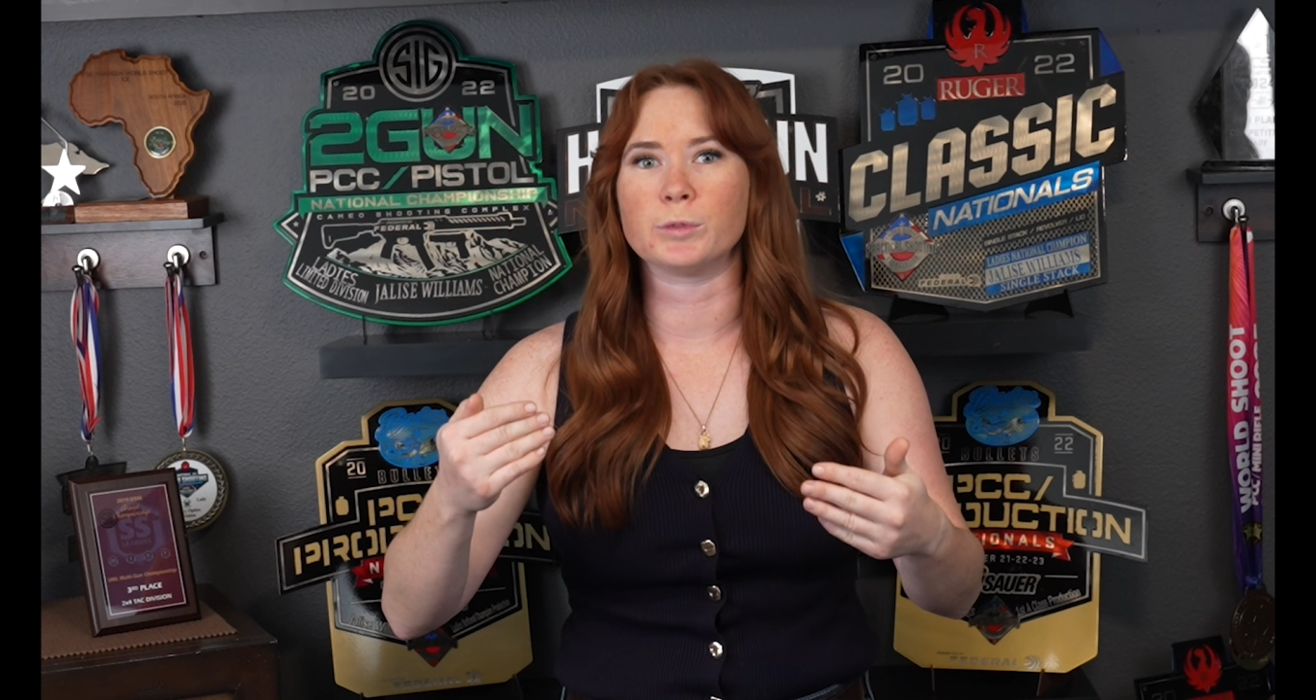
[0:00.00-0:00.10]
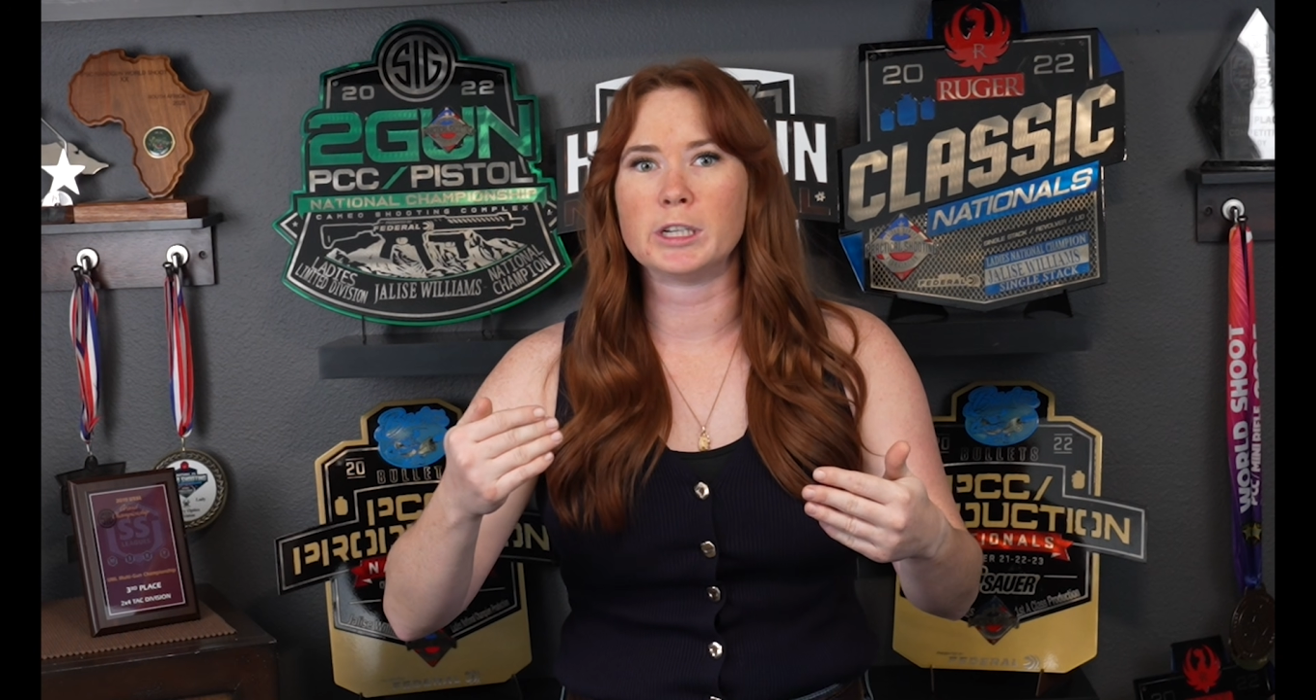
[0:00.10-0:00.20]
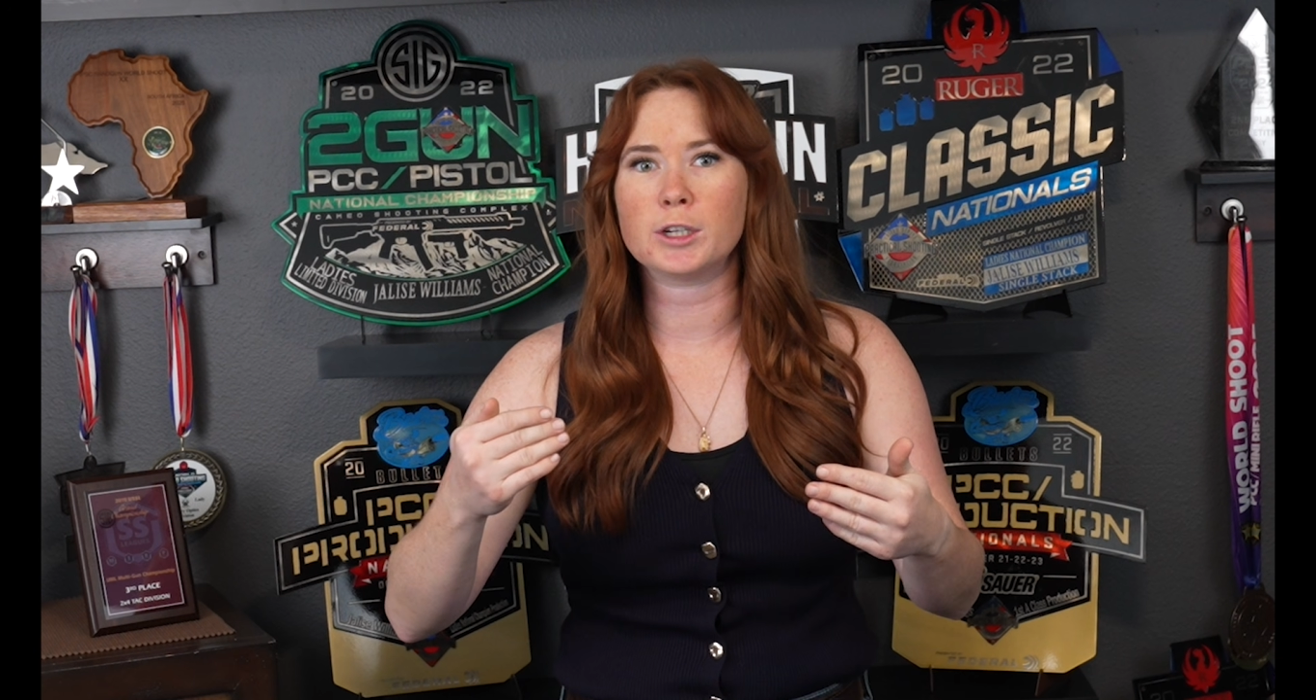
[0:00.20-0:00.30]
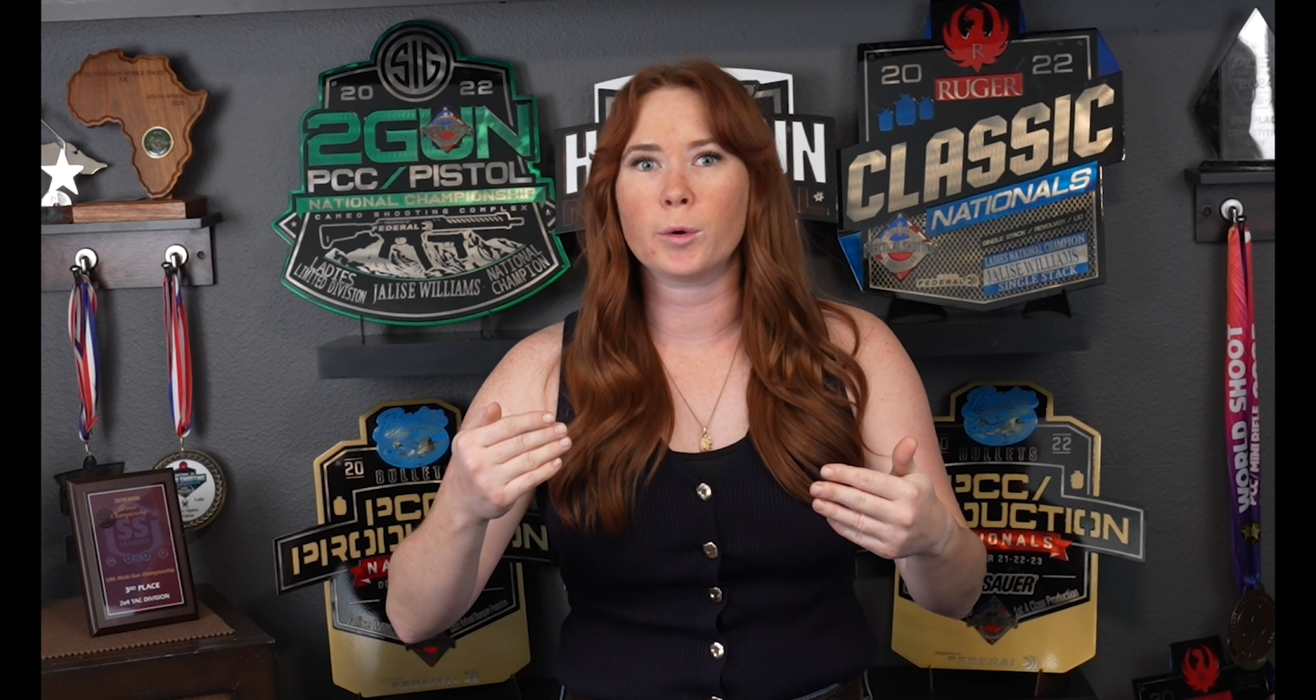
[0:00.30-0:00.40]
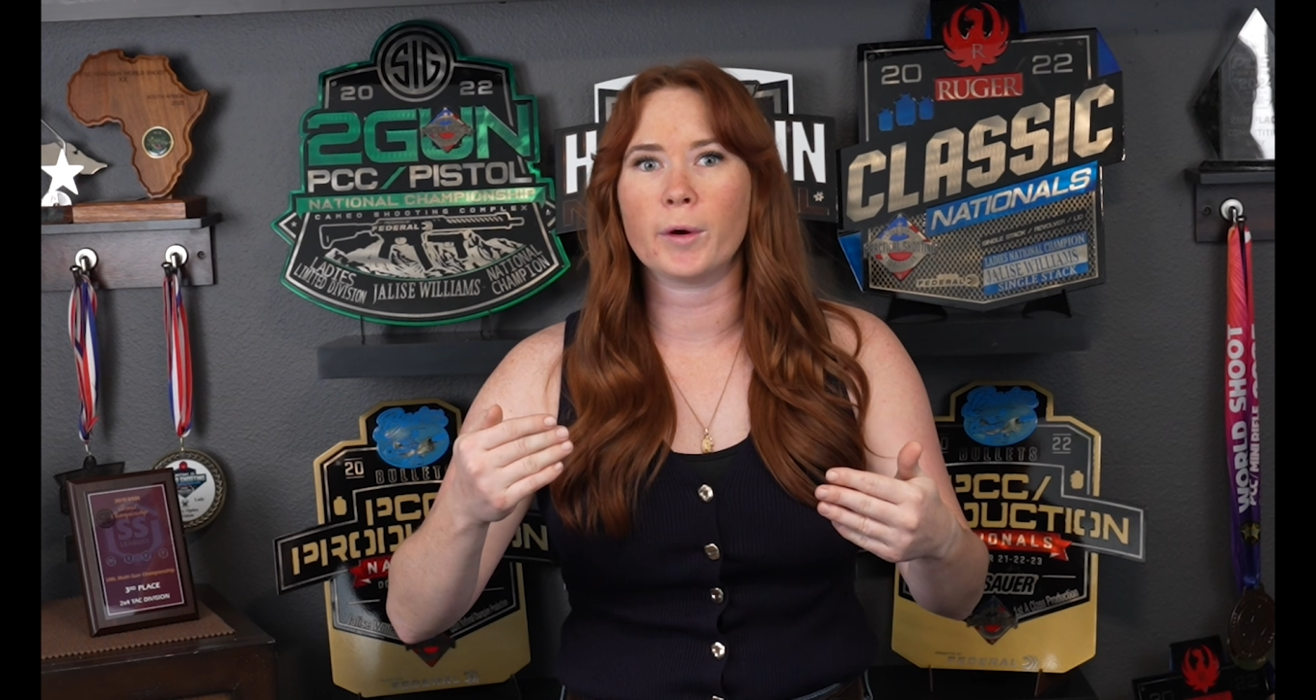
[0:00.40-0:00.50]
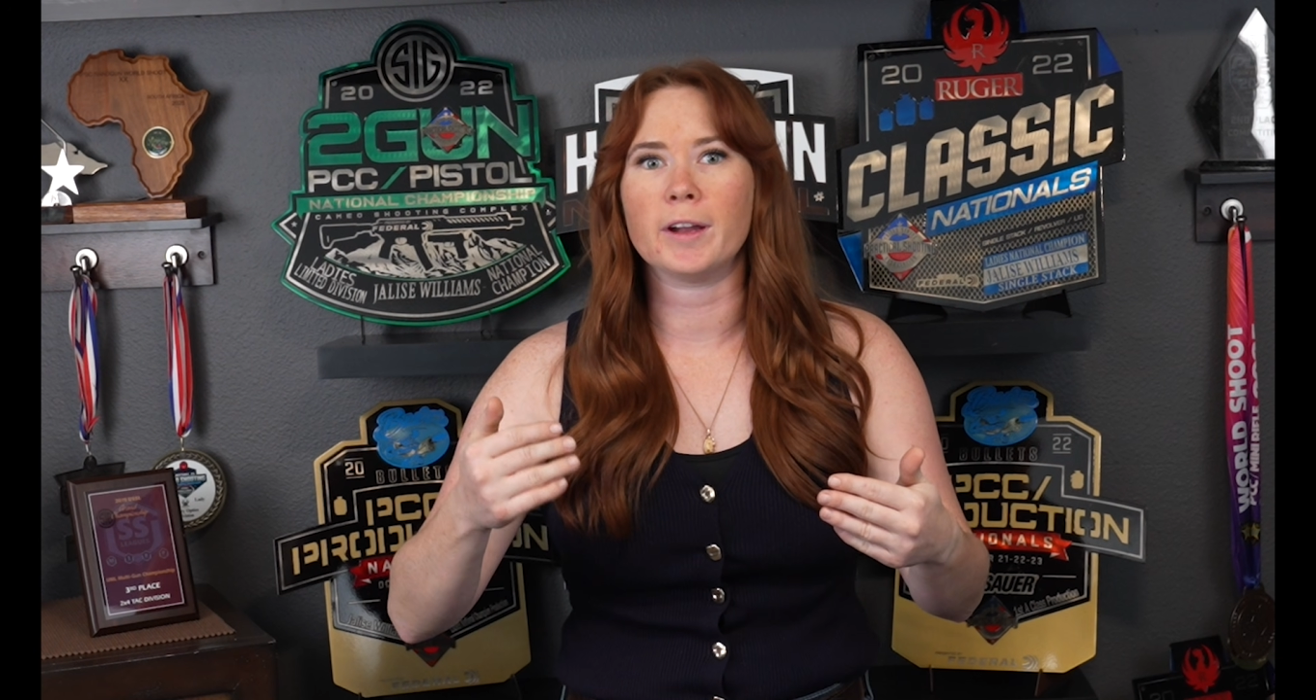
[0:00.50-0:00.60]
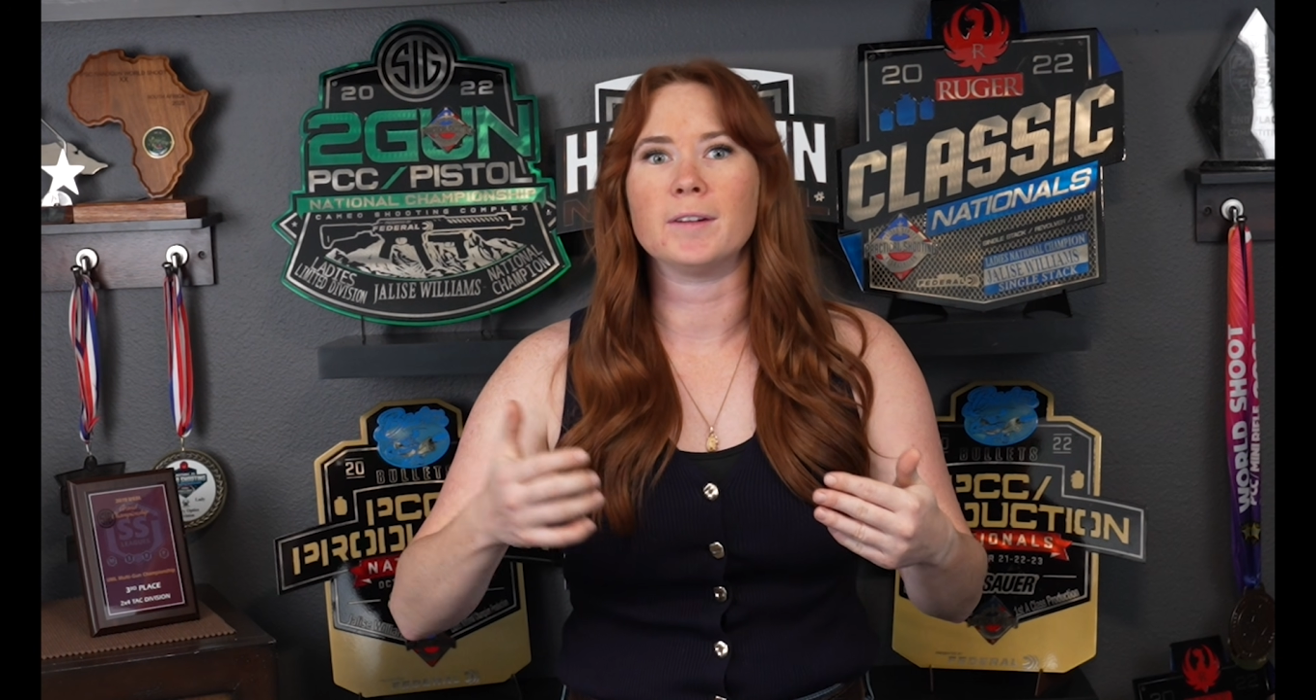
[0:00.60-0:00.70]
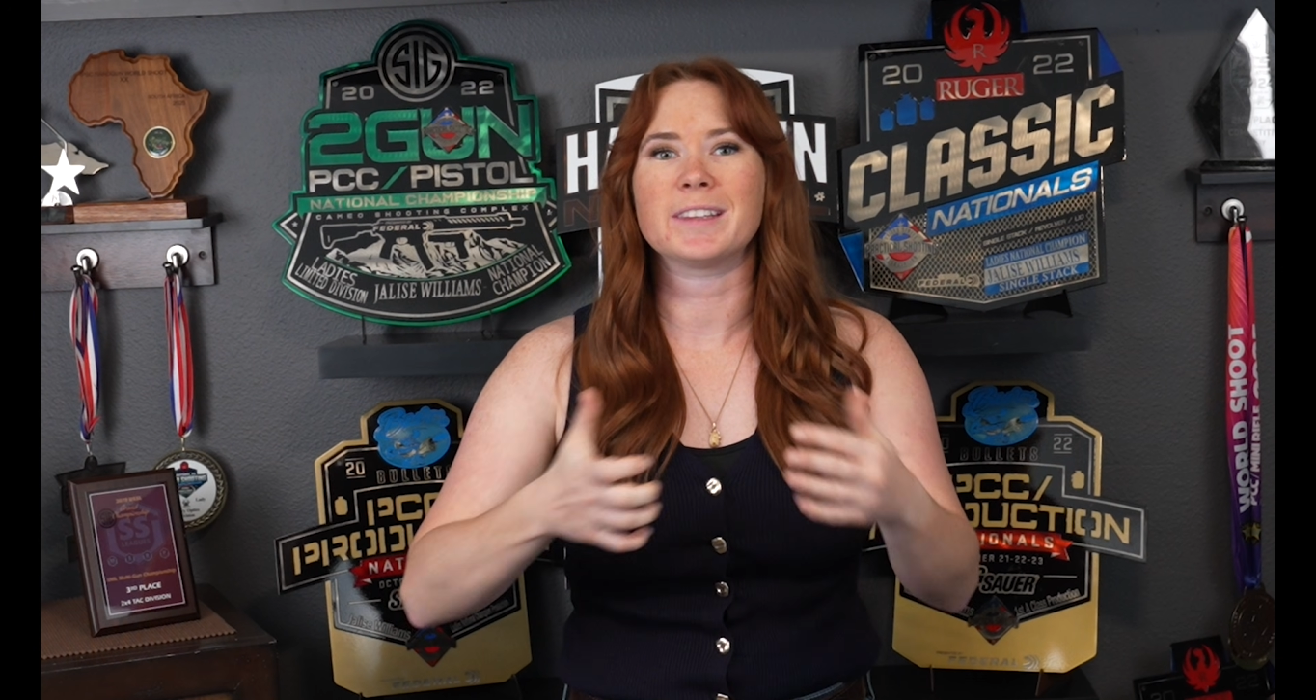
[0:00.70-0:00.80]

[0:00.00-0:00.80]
recoil.